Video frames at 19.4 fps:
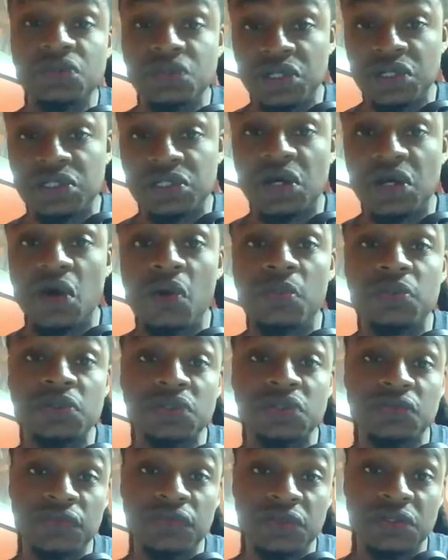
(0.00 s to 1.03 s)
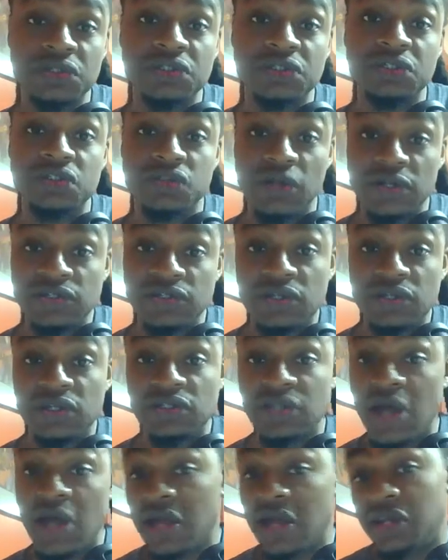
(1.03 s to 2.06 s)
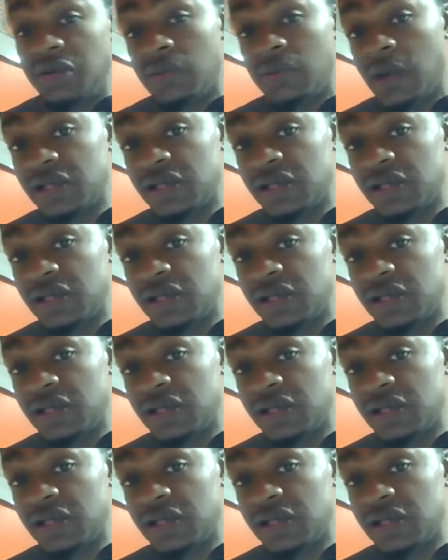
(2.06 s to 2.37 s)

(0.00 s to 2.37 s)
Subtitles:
it to cope with feelings of stress and anxiety, right?